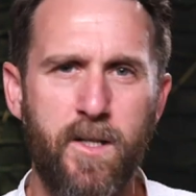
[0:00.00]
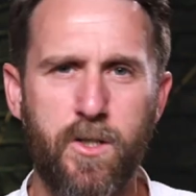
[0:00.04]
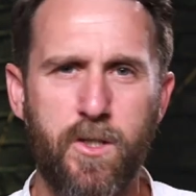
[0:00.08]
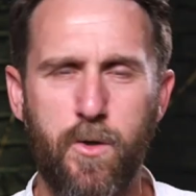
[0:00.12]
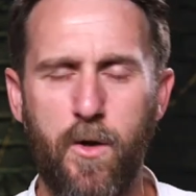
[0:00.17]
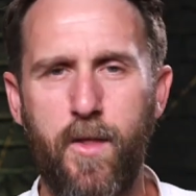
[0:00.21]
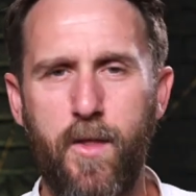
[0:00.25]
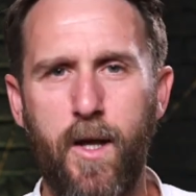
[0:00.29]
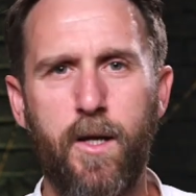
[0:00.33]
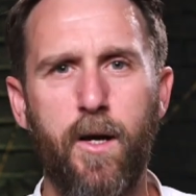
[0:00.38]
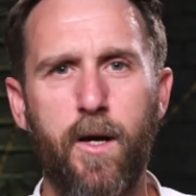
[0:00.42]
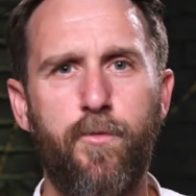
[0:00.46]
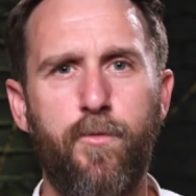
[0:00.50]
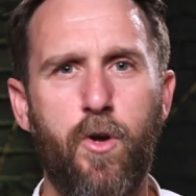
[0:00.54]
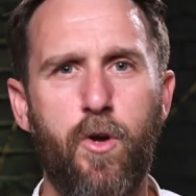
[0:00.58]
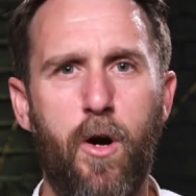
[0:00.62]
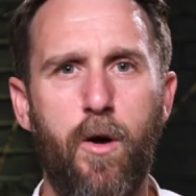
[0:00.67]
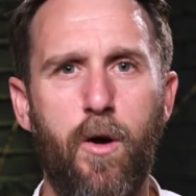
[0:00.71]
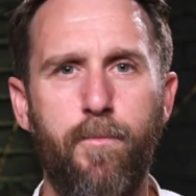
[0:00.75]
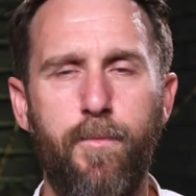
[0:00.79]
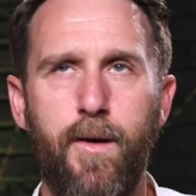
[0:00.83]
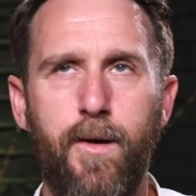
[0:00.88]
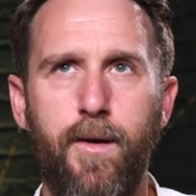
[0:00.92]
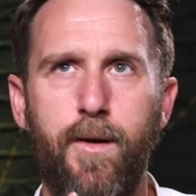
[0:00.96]
So I think I've
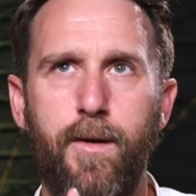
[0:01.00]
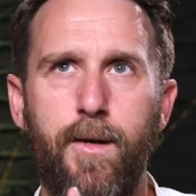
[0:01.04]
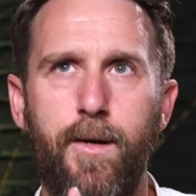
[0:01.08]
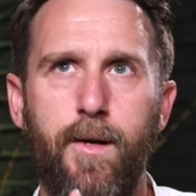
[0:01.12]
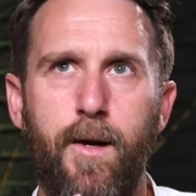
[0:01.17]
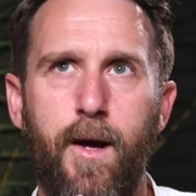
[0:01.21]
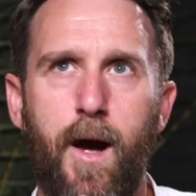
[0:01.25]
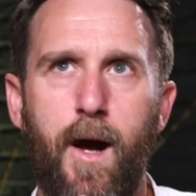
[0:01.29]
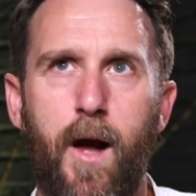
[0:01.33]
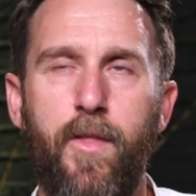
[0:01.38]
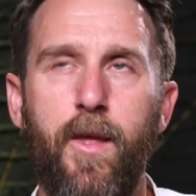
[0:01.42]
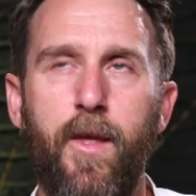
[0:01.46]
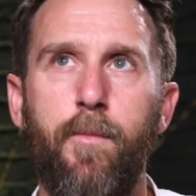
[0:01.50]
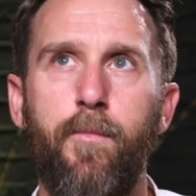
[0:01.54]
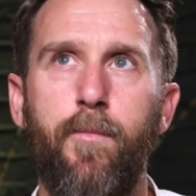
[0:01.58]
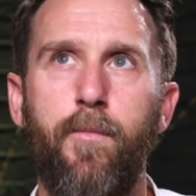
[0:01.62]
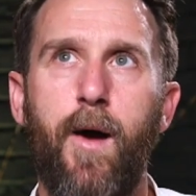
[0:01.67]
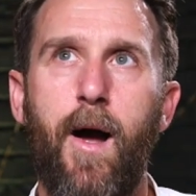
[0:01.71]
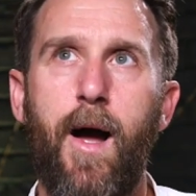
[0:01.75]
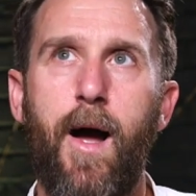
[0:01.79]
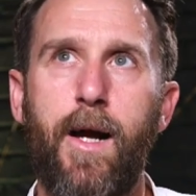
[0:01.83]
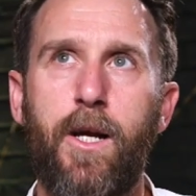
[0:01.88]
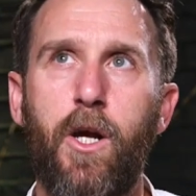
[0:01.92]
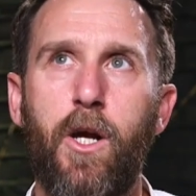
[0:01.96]
got I think
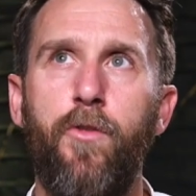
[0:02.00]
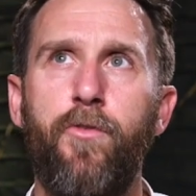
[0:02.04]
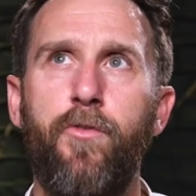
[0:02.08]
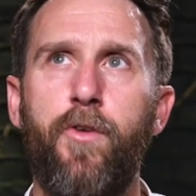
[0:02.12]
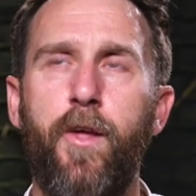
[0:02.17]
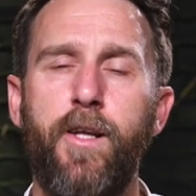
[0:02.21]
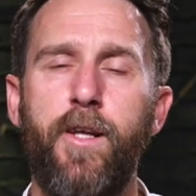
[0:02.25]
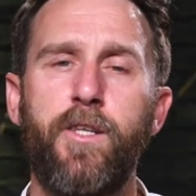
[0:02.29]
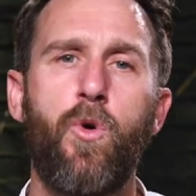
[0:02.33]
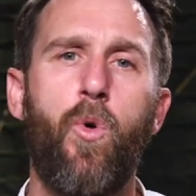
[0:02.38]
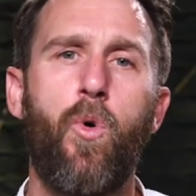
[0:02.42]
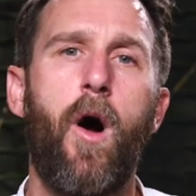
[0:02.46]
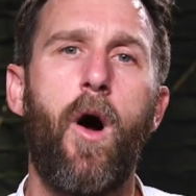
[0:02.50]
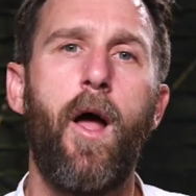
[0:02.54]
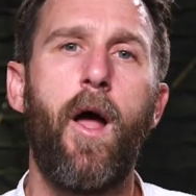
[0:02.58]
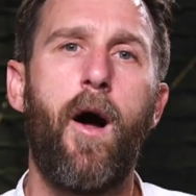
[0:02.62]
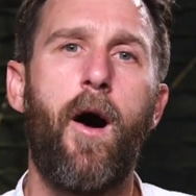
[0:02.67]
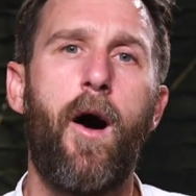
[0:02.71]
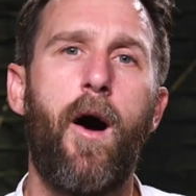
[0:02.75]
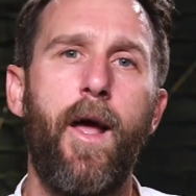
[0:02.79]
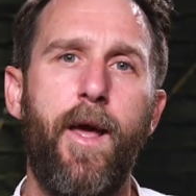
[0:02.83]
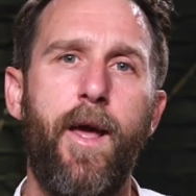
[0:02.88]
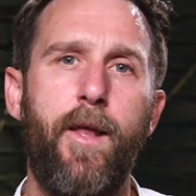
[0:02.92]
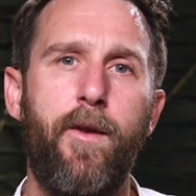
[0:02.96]
our content is quite
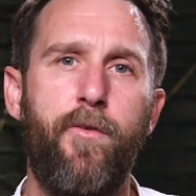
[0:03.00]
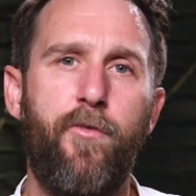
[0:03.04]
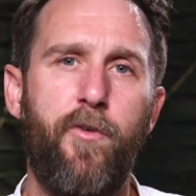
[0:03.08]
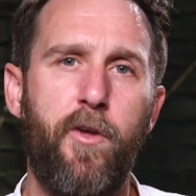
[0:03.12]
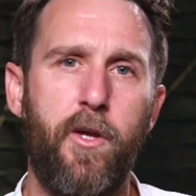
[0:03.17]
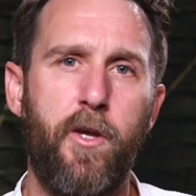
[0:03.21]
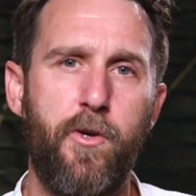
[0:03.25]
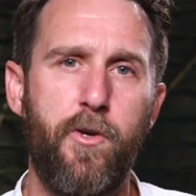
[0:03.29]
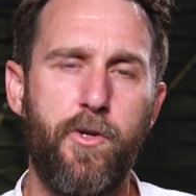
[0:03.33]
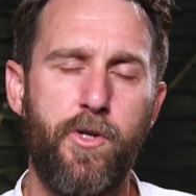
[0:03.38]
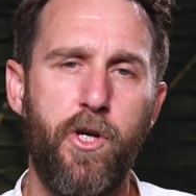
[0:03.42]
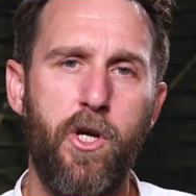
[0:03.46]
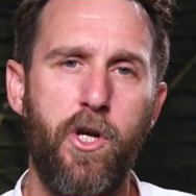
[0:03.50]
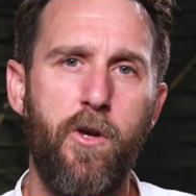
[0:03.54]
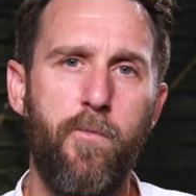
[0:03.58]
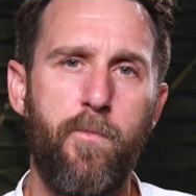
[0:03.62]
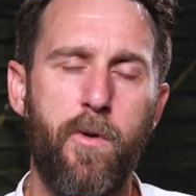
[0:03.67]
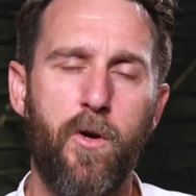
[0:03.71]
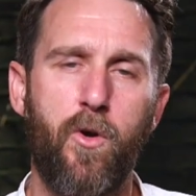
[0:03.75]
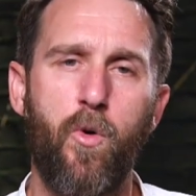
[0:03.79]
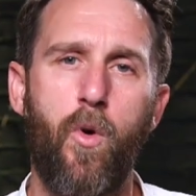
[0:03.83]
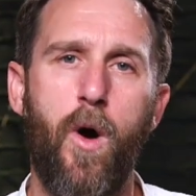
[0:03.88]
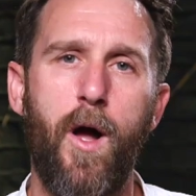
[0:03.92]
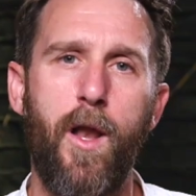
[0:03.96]
high end for
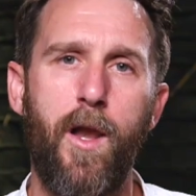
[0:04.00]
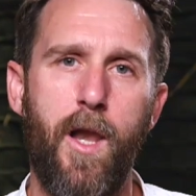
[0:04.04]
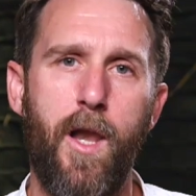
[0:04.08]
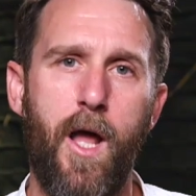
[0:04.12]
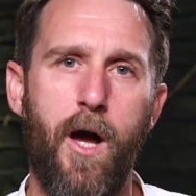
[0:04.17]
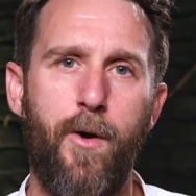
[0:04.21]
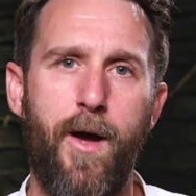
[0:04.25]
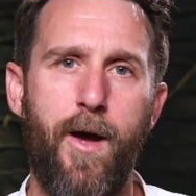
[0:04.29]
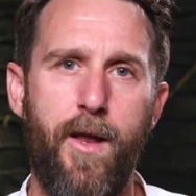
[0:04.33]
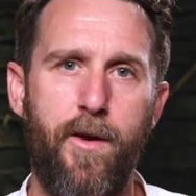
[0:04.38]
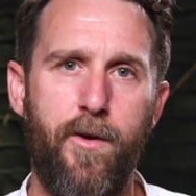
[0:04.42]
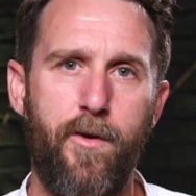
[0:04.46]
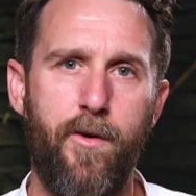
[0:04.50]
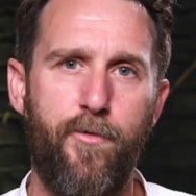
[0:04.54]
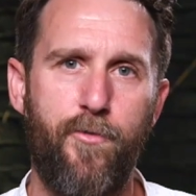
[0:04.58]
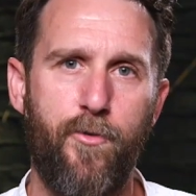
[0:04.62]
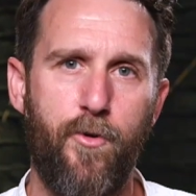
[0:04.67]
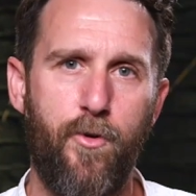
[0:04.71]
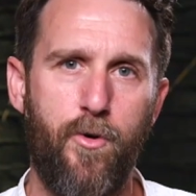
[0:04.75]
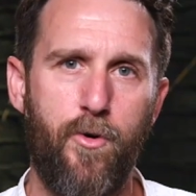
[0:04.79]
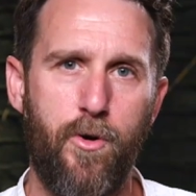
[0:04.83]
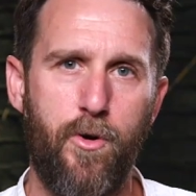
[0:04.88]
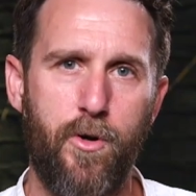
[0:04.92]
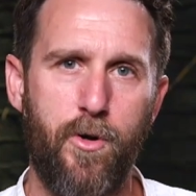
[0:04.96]
YouTube, but quite low end
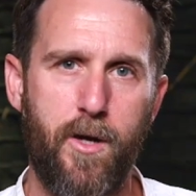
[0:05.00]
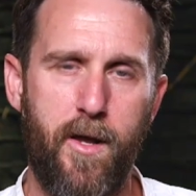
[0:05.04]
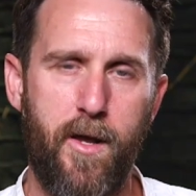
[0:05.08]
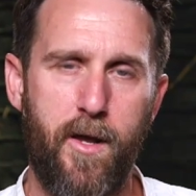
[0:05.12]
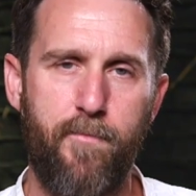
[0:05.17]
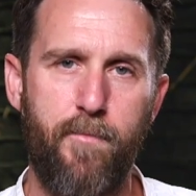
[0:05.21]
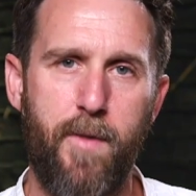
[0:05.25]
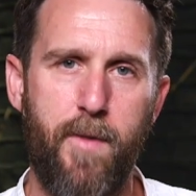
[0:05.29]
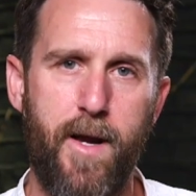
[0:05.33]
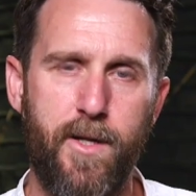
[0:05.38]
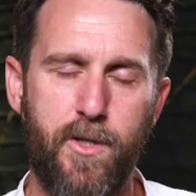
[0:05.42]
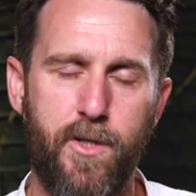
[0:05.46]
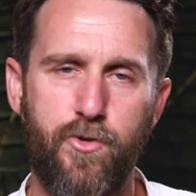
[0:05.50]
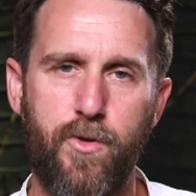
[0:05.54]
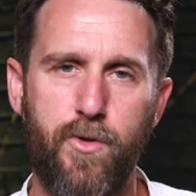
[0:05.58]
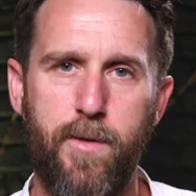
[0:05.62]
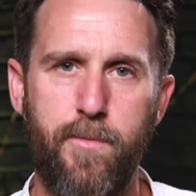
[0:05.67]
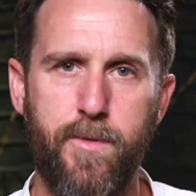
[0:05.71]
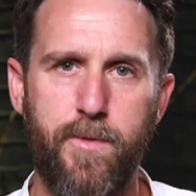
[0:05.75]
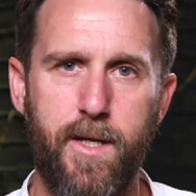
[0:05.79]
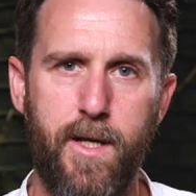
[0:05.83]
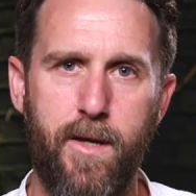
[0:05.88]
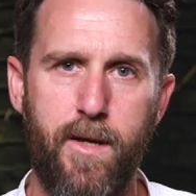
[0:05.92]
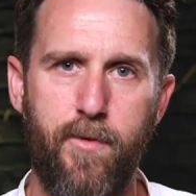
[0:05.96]
for kind of
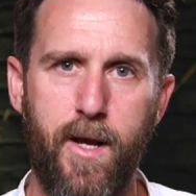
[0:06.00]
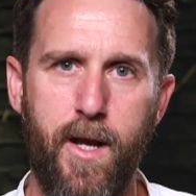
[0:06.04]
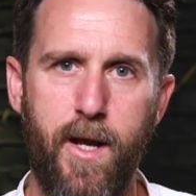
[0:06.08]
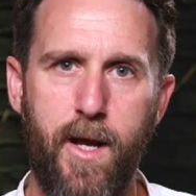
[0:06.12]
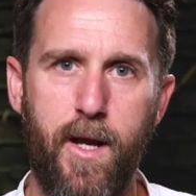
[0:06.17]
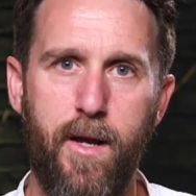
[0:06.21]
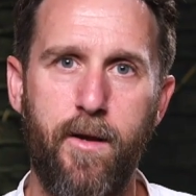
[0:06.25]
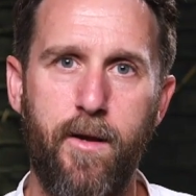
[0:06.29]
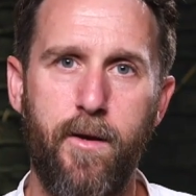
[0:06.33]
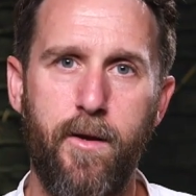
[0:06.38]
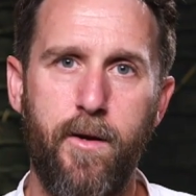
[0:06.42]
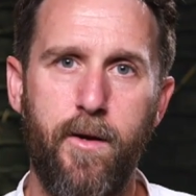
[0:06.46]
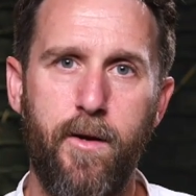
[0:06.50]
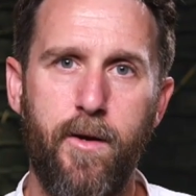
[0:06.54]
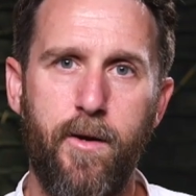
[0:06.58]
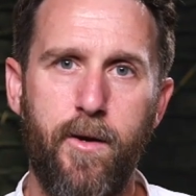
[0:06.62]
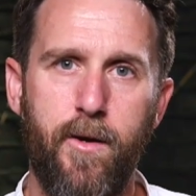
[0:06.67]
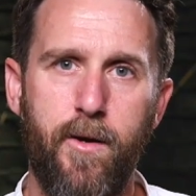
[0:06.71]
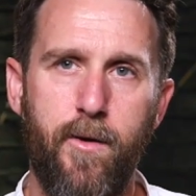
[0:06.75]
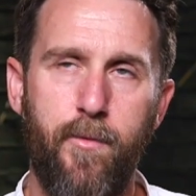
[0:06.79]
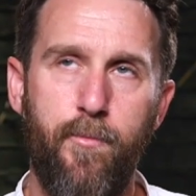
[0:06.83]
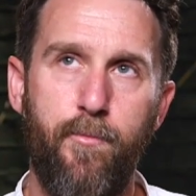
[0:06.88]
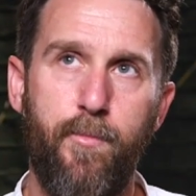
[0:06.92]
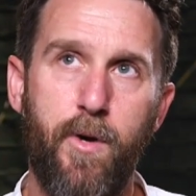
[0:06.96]
mainstream TV.
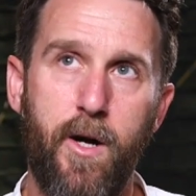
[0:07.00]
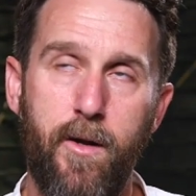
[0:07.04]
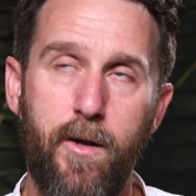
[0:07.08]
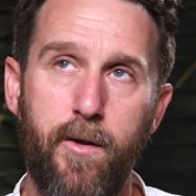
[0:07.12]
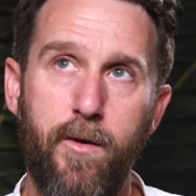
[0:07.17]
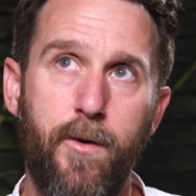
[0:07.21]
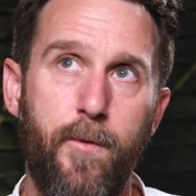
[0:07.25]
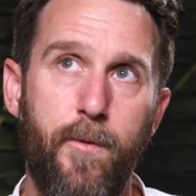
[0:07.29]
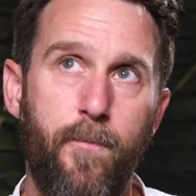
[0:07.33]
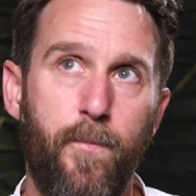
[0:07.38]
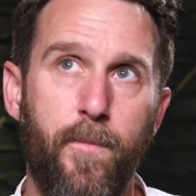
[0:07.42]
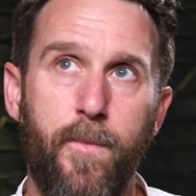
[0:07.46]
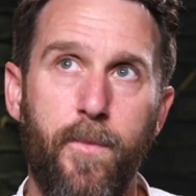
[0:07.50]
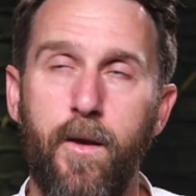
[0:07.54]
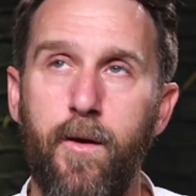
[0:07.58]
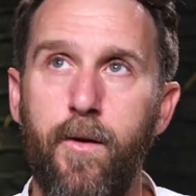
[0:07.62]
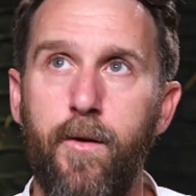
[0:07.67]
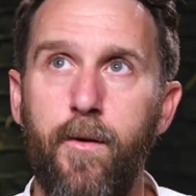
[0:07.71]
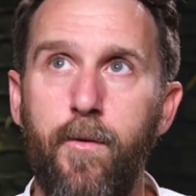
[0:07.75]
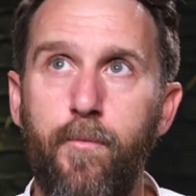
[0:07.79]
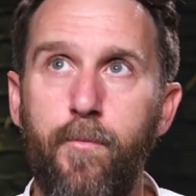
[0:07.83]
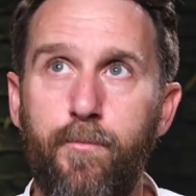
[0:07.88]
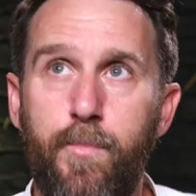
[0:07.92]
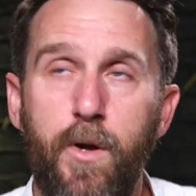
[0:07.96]
But
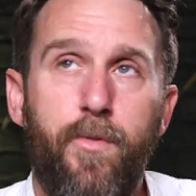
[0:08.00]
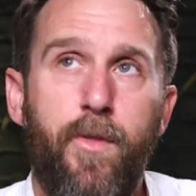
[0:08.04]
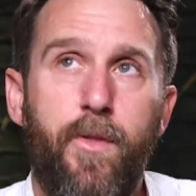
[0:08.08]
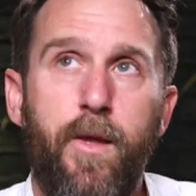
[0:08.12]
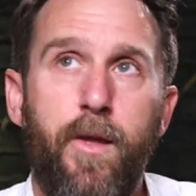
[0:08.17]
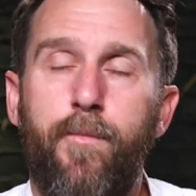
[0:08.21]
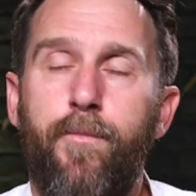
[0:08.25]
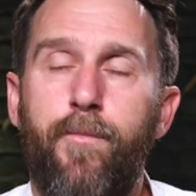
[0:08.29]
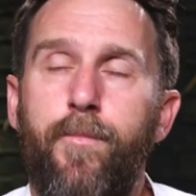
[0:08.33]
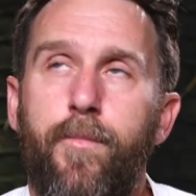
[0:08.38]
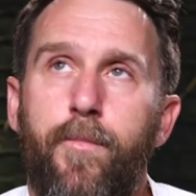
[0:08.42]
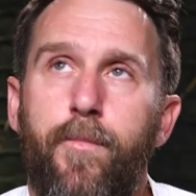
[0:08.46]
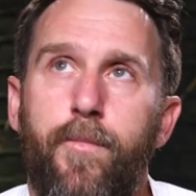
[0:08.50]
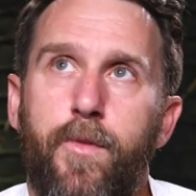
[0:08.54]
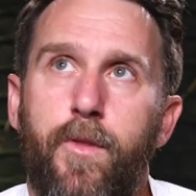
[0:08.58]
but the,